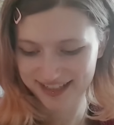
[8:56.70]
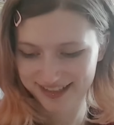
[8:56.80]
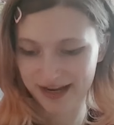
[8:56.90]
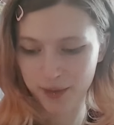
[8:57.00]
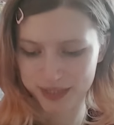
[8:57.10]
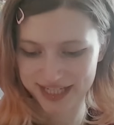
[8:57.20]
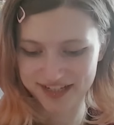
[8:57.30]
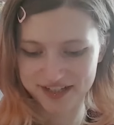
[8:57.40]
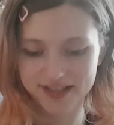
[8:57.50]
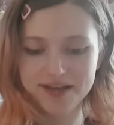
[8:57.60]
Now we're
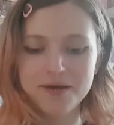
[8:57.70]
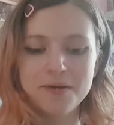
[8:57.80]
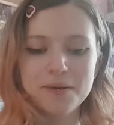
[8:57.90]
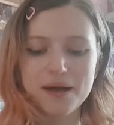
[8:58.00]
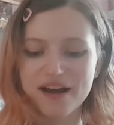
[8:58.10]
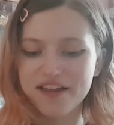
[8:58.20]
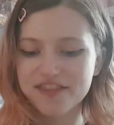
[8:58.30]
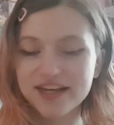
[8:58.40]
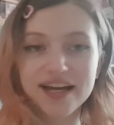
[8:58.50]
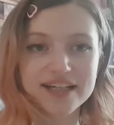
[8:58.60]
here. I
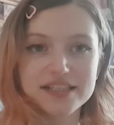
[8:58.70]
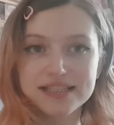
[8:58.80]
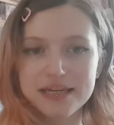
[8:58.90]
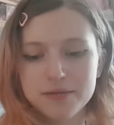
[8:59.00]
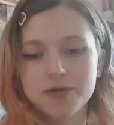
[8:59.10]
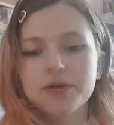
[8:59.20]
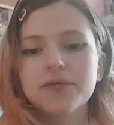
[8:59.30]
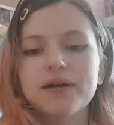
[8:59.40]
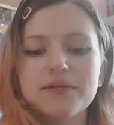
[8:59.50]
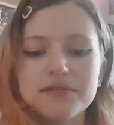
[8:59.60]
think I can just keep going
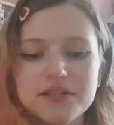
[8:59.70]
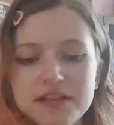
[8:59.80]
round.